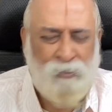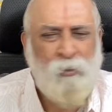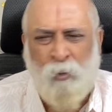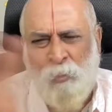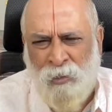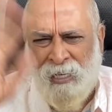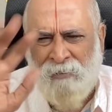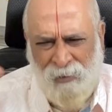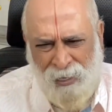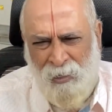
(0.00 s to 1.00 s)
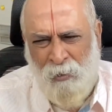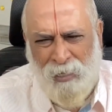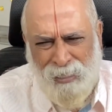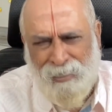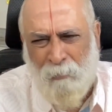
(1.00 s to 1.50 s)
So don't think
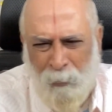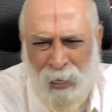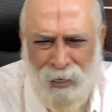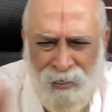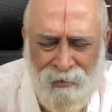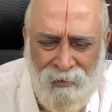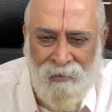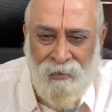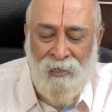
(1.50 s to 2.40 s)
failure is a part.